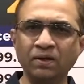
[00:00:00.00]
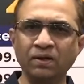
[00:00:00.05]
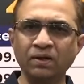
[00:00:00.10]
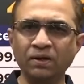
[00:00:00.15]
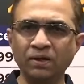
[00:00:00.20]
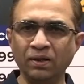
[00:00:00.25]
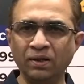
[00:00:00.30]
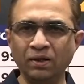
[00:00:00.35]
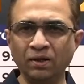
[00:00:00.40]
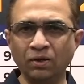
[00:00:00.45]

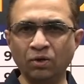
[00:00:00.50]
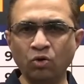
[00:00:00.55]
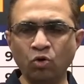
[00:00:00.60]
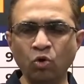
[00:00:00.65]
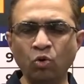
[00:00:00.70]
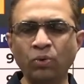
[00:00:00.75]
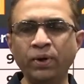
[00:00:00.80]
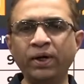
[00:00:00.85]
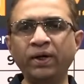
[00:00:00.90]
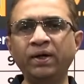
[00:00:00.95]

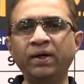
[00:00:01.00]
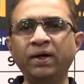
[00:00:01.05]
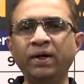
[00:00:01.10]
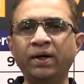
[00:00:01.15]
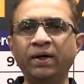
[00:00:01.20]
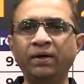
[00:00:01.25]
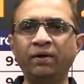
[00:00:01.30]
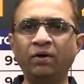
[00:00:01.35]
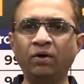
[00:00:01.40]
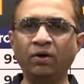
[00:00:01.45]
COVID
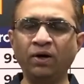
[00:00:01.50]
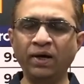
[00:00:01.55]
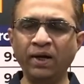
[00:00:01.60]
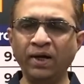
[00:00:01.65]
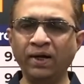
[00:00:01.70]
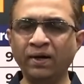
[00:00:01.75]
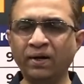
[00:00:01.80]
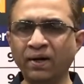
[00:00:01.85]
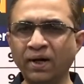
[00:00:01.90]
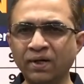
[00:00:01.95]
and
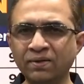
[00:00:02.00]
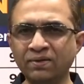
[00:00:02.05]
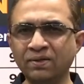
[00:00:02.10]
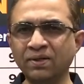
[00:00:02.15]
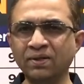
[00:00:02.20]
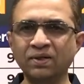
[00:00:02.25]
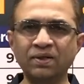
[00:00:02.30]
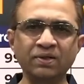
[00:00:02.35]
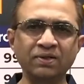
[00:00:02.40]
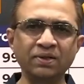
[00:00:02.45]
online
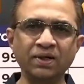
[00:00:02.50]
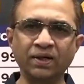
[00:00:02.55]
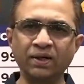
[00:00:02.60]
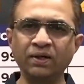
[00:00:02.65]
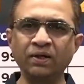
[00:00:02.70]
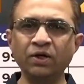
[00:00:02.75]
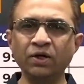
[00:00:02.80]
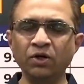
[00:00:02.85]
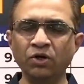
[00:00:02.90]
classes and